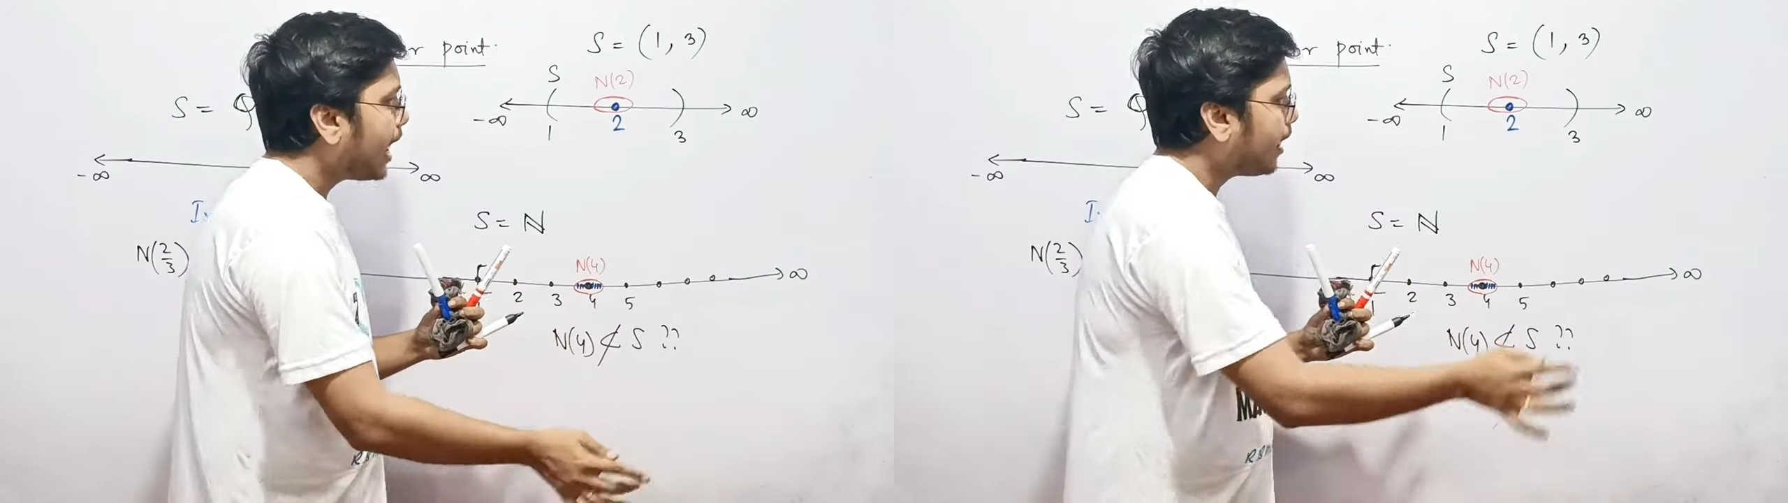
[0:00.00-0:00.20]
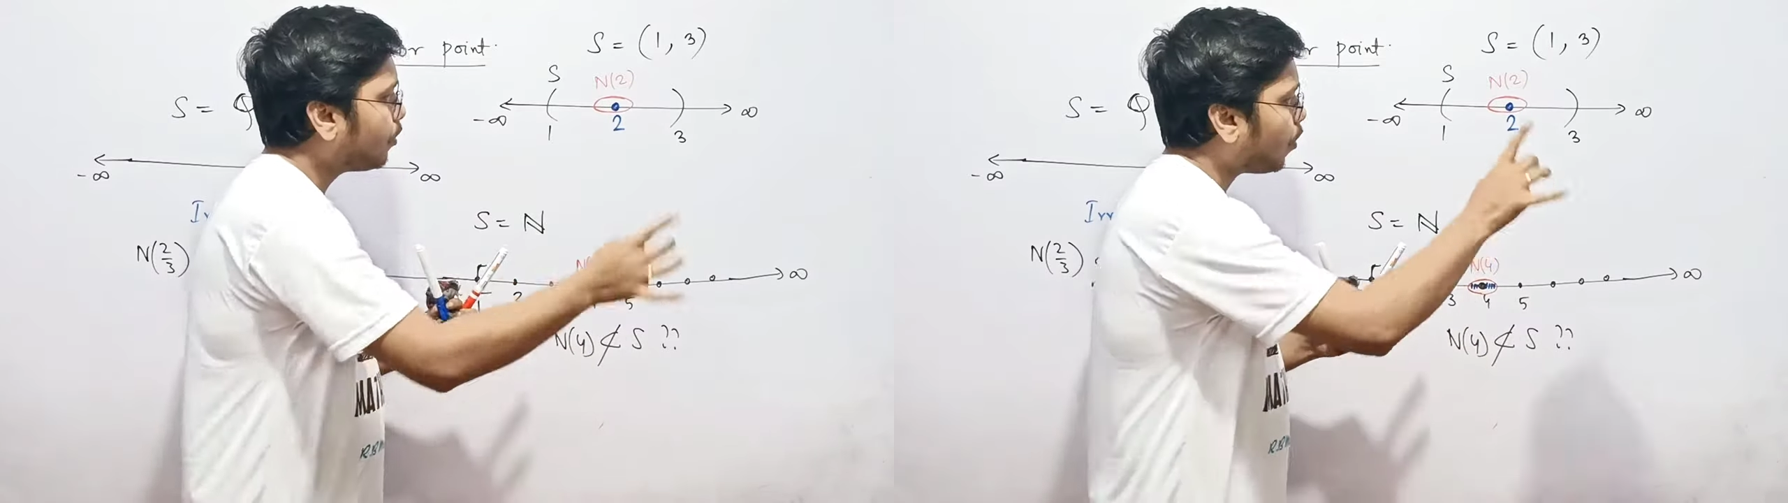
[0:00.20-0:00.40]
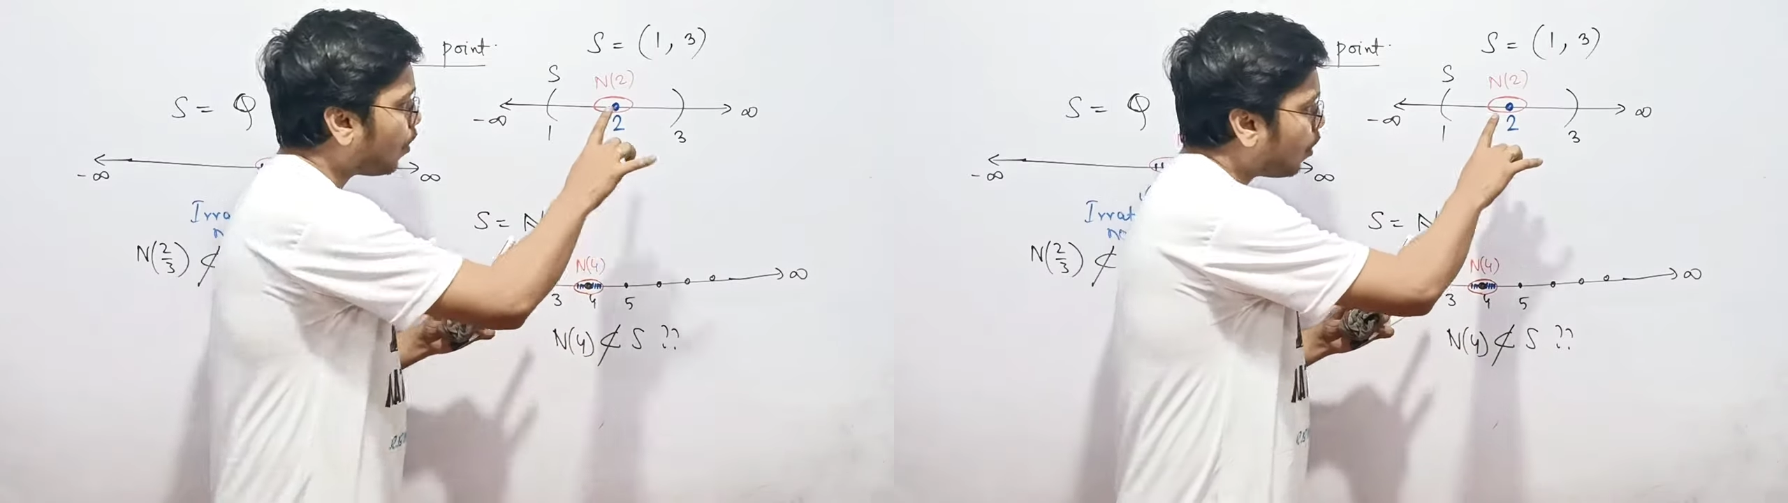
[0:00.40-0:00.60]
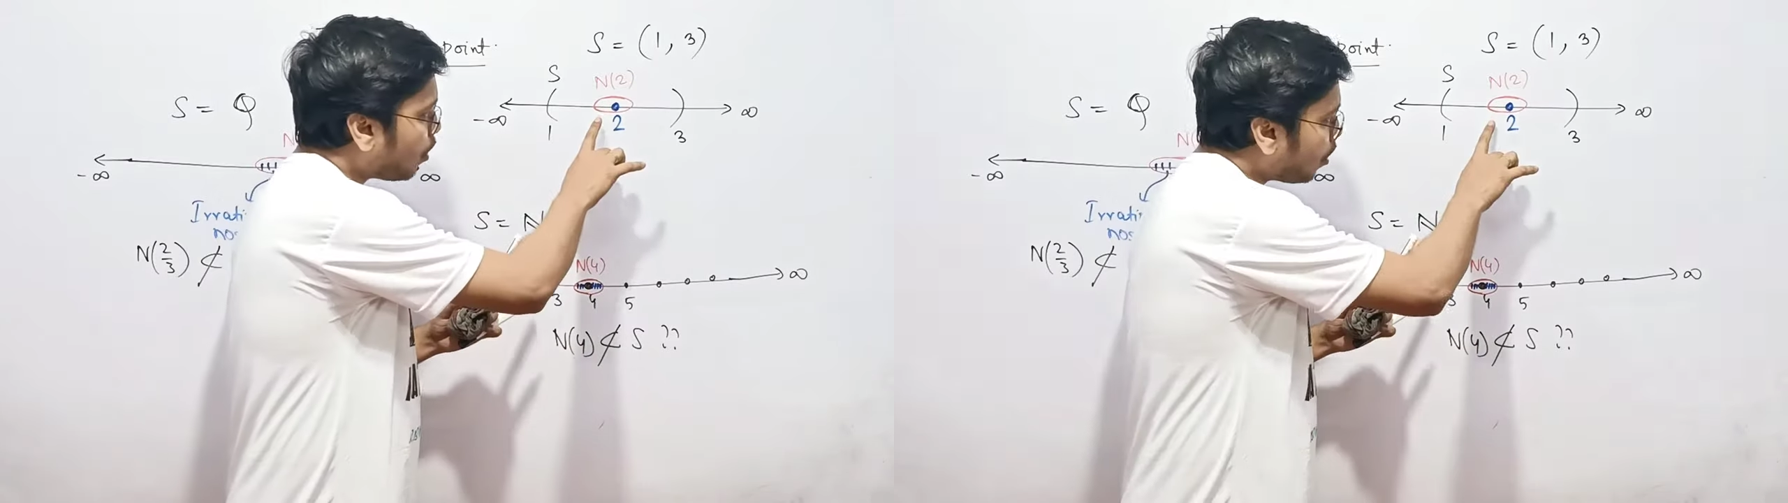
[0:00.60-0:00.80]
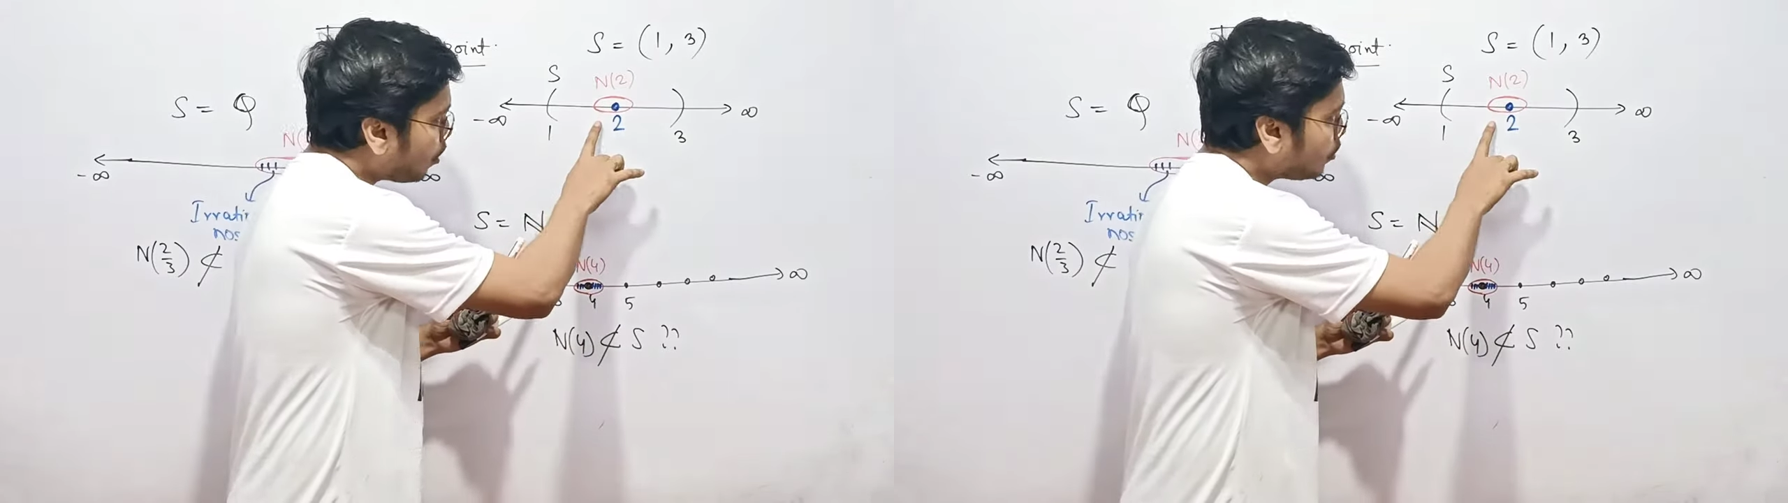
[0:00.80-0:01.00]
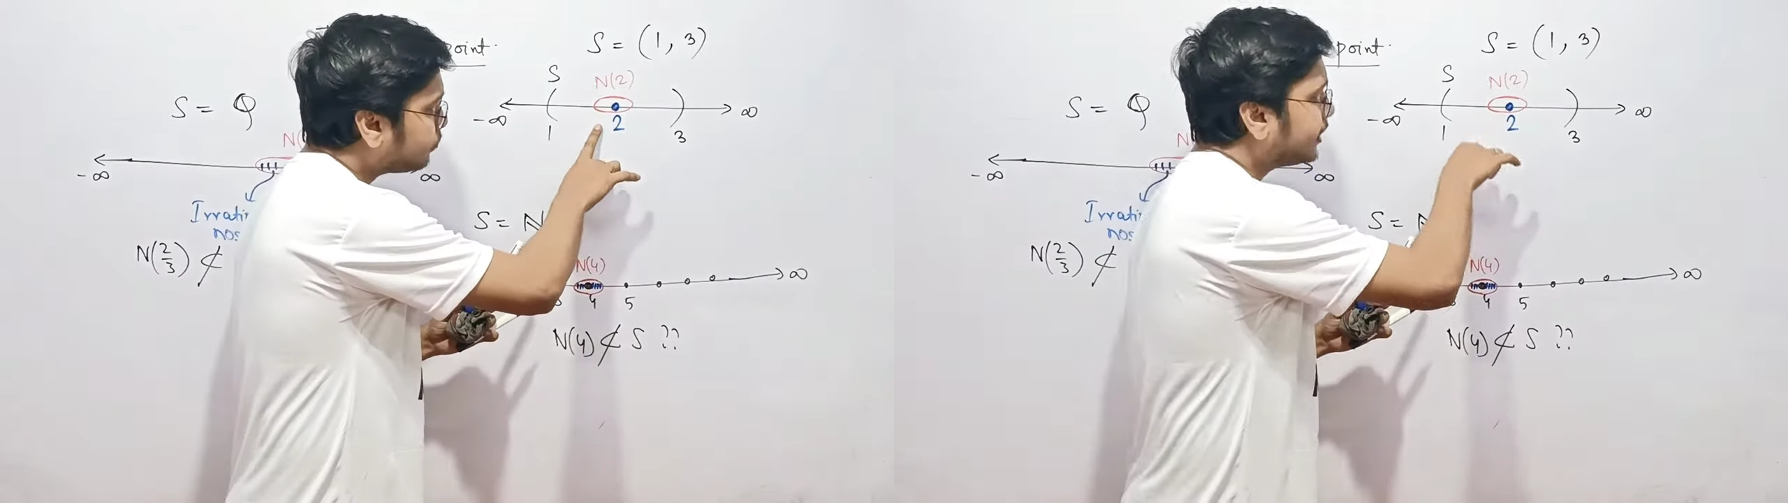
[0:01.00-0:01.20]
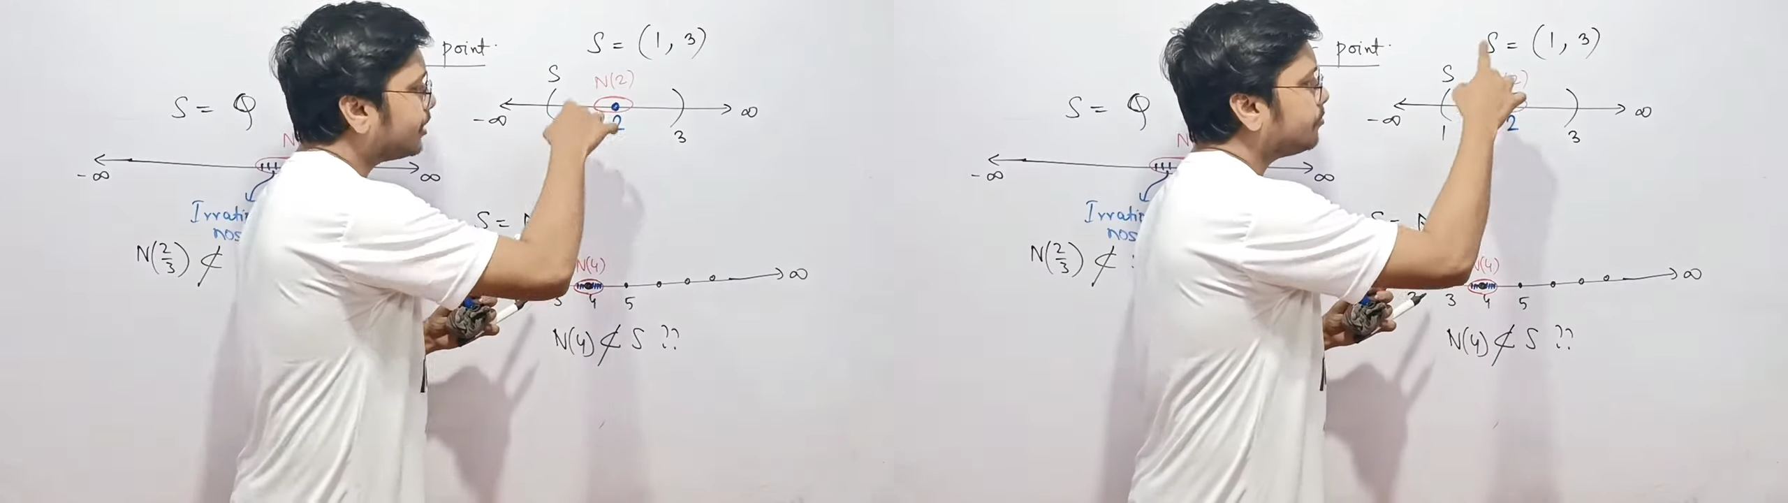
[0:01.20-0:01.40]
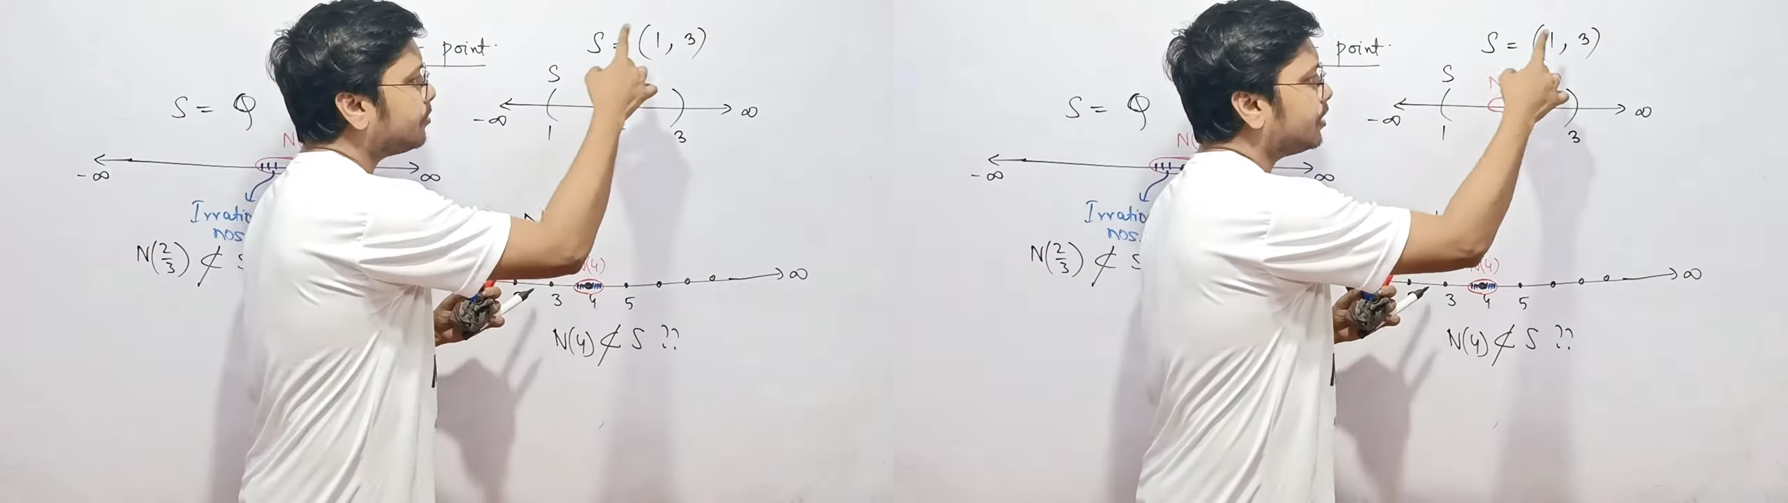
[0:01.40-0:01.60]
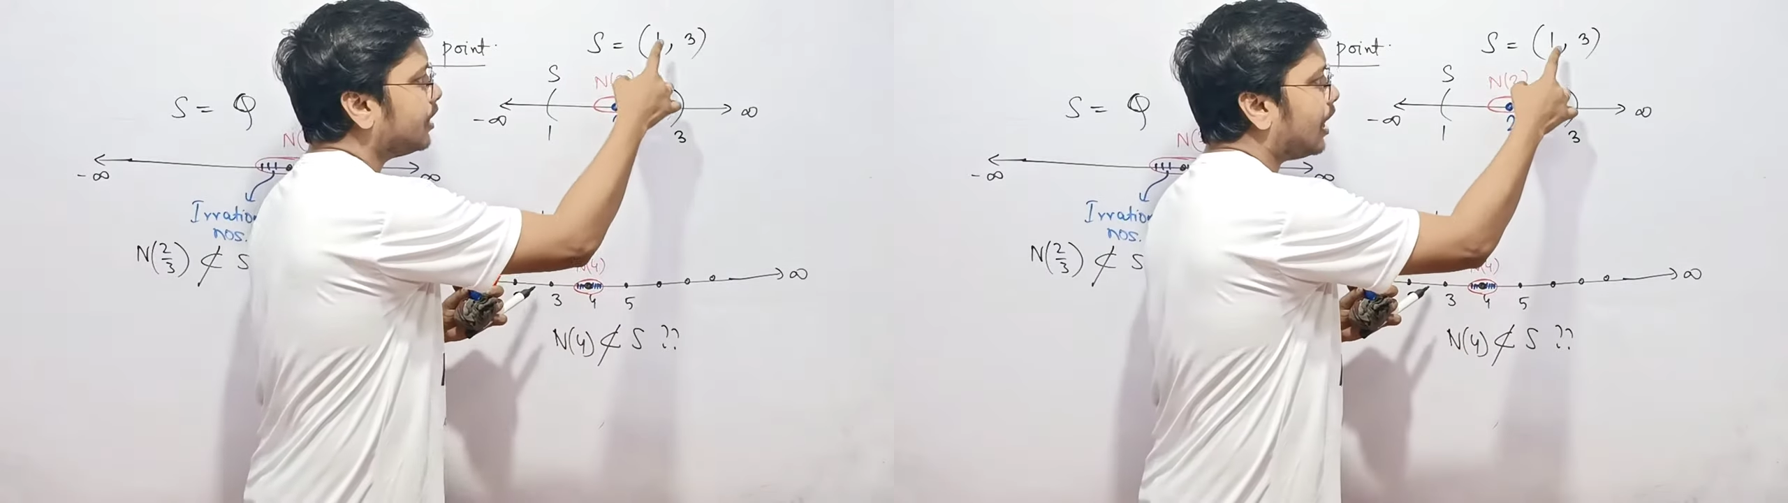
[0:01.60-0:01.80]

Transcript: and all of them